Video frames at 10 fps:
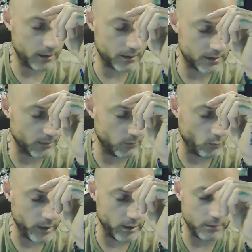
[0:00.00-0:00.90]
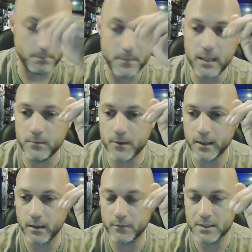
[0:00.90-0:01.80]
some weird meme
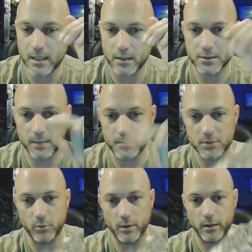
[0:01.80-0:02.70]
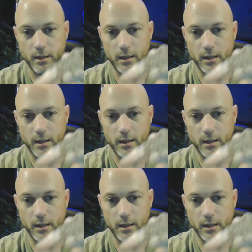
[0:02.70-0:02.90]
thing of the Teletubbies where...